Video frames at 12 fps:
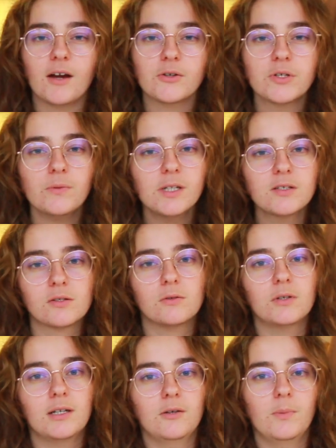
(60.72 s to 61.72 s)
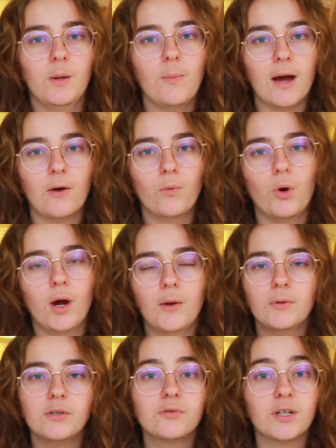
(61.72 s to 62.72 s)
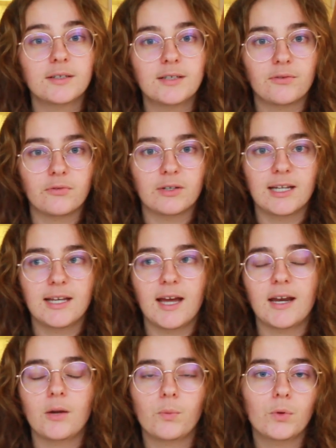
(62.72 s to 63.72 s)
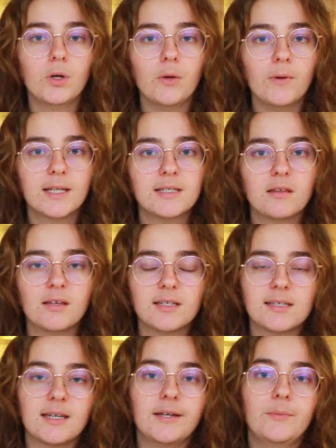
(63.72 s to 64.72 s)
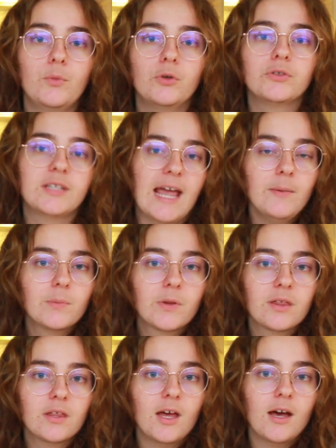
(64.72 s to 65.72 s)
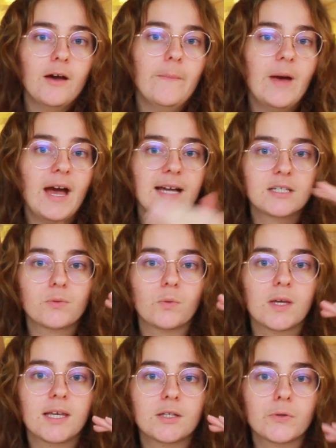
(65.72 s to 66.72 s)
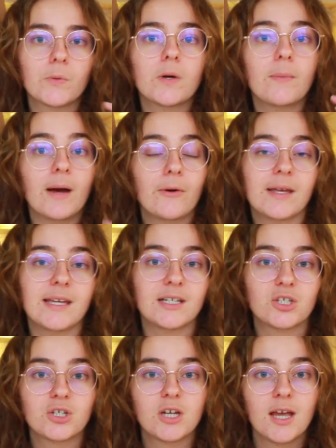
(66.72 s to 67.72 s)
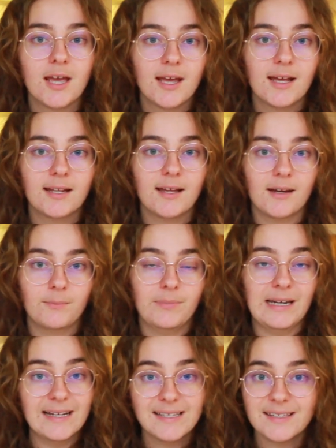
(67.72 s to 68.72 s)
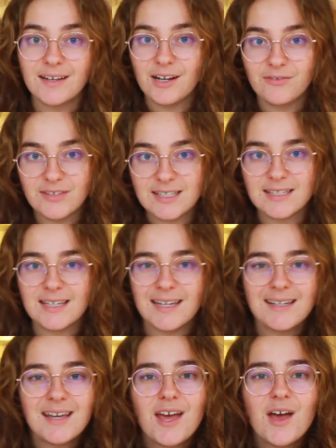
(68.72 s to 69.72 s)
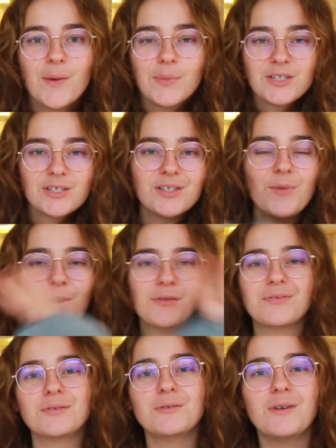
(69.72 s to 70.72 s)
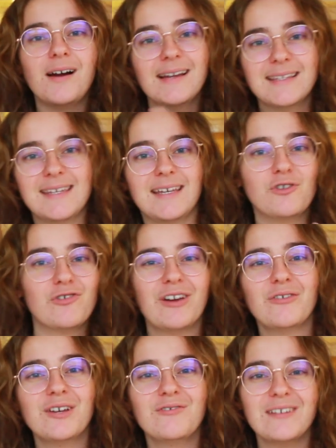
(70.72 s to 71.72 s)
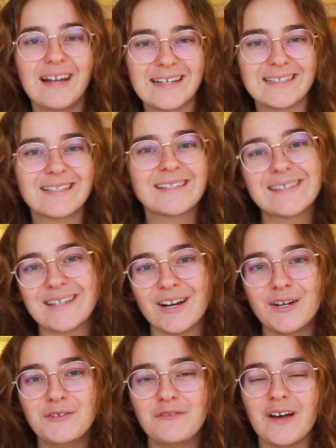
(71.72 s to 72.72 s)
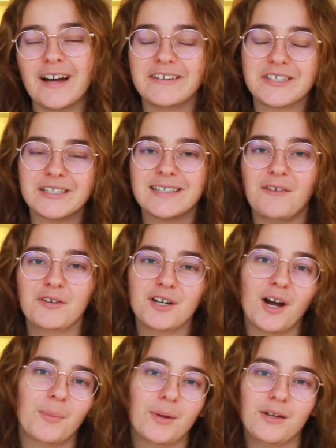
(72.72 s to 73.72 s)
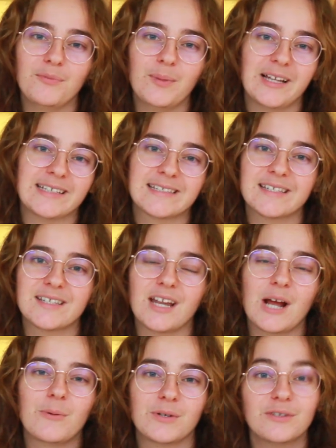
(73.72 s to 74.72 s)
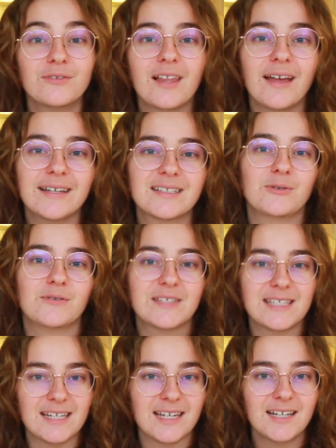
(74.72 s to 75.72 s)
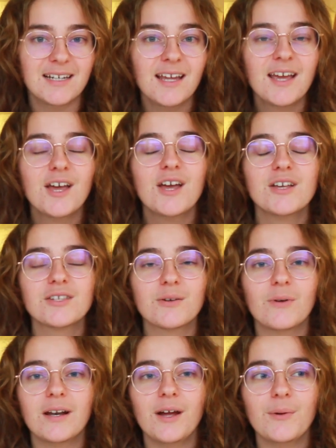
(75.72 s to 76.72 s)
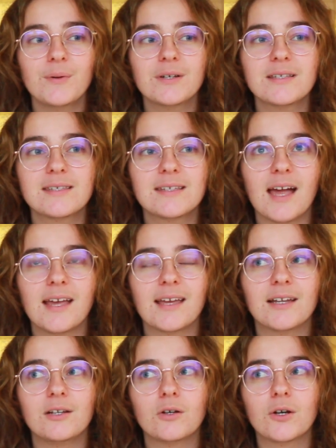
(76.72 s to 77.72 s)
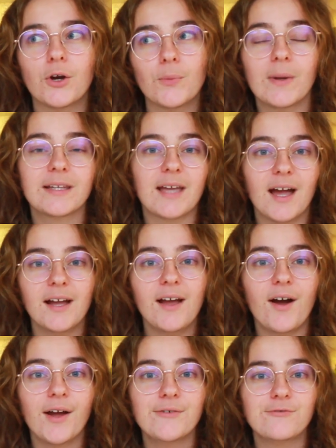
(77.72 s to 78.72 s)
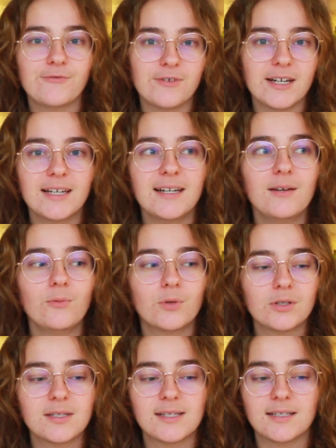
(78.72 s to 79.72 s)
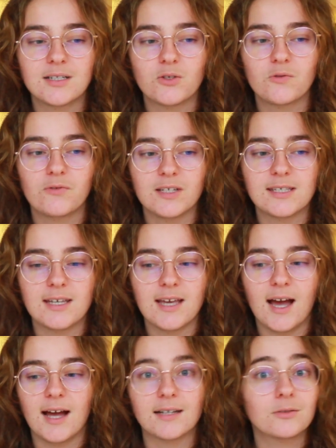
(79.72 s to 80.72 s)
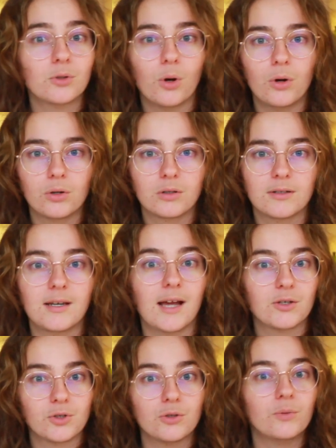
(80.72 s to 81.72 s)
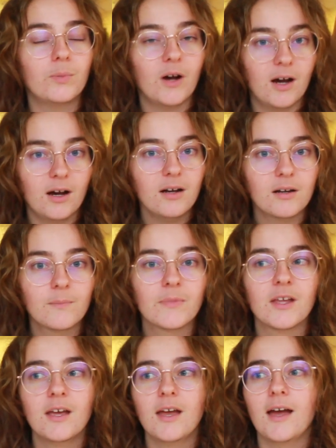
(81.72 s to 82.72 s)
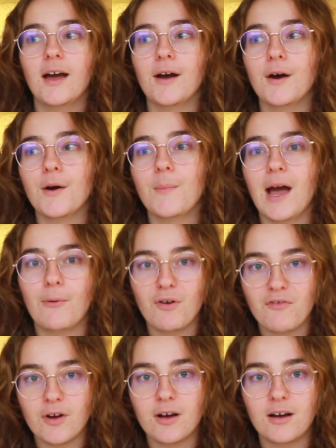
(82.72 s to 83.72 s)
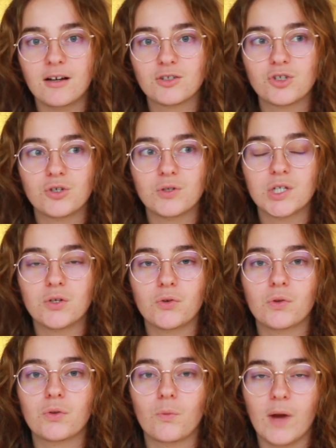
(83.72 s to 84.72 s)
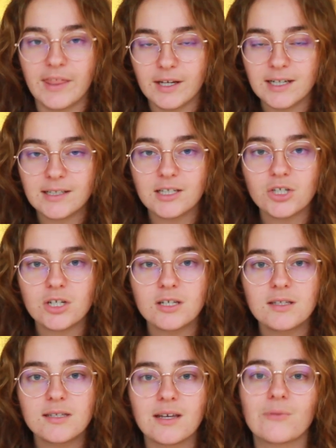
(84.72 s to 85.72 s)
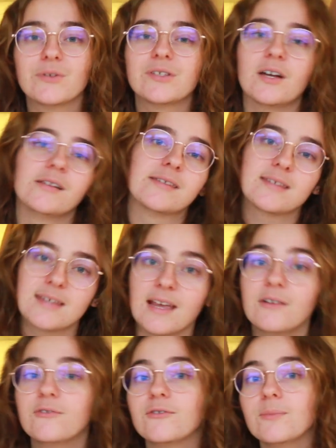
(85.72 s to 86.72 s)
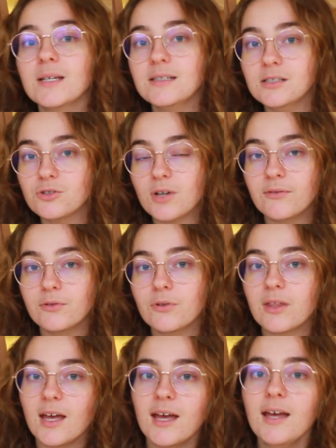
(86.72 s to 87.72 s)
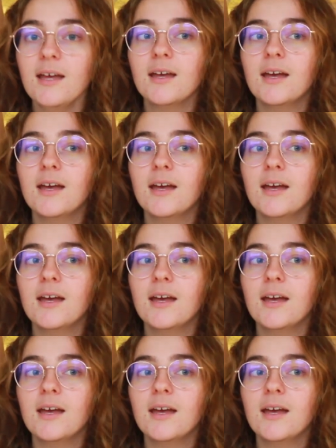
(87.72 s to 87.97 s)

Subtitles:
also wanted to talk a little bit about what I would have done differently, and I will go into this in more depth as we talk about each place that I visited, but just some overall itinerary related stuff. I just have a couple of places that I would have liked to have seen. So when I was in Koh Pha Ngan, I really wanted to visit Ang Thong National Park. However, due to the weather conditions, it was unsafe for me to travel there.